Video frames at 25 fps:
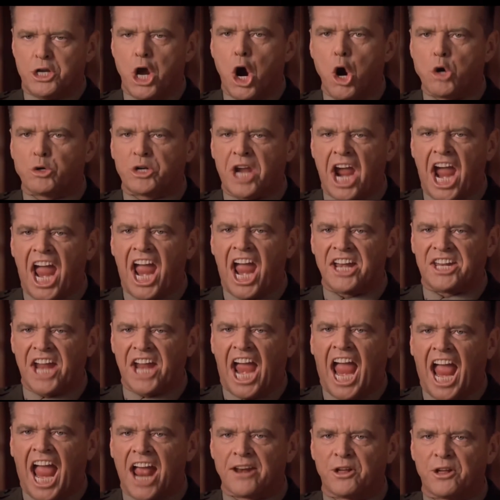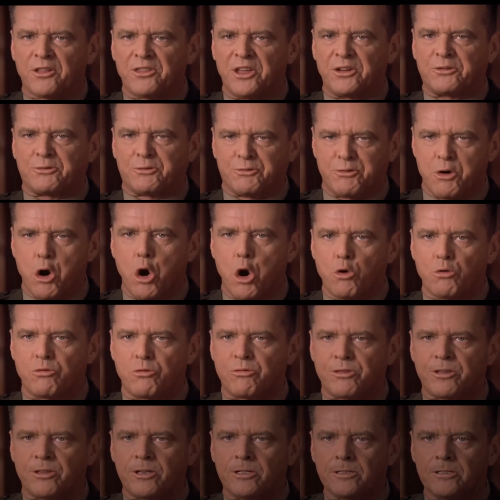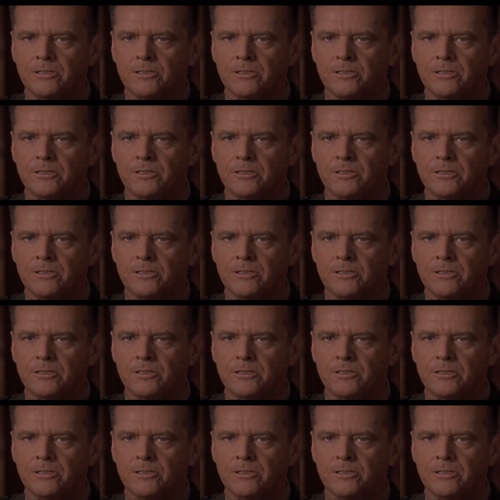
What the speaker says: You can't handle the truth!